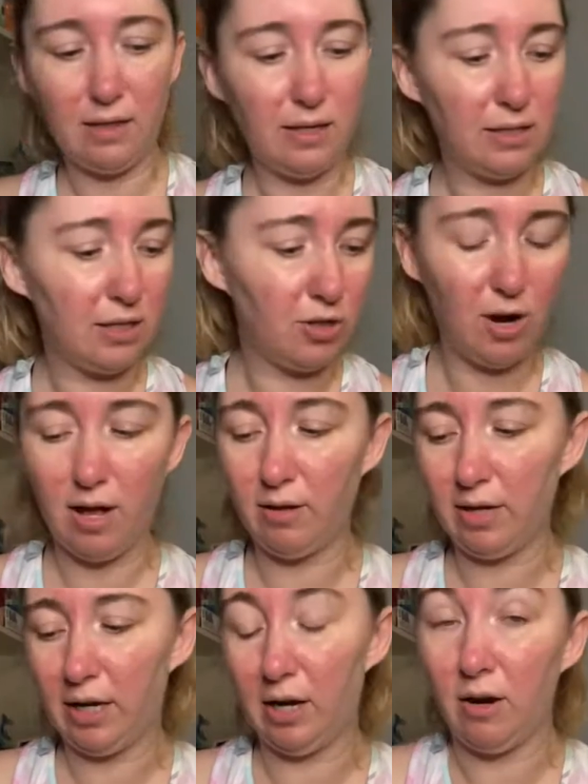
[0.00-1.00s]
this is trial
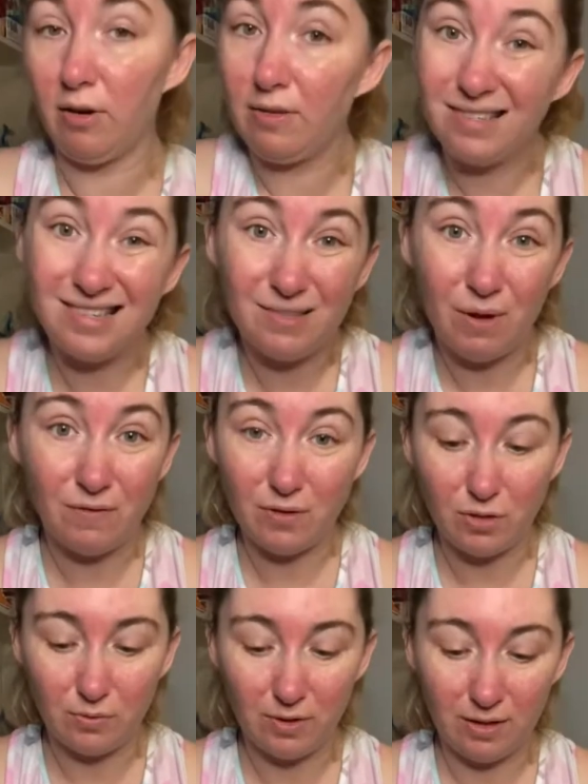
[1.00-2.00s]
and error. This is my
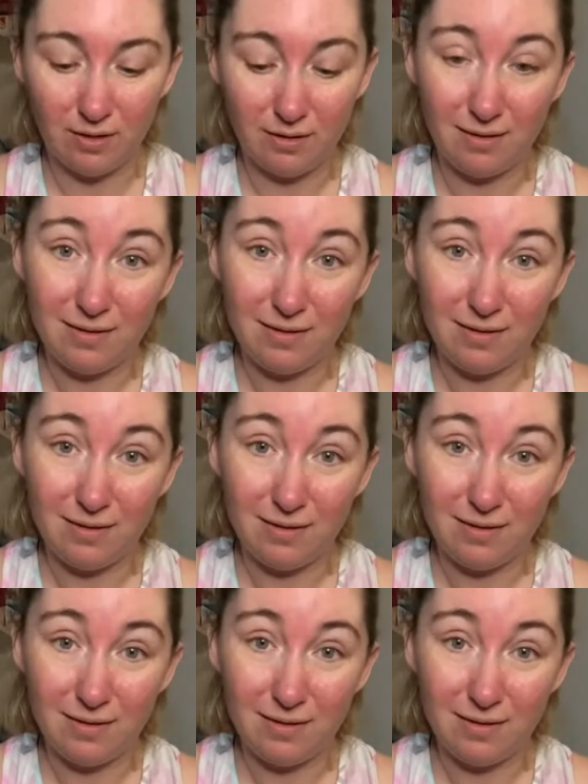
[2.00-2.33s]
first one.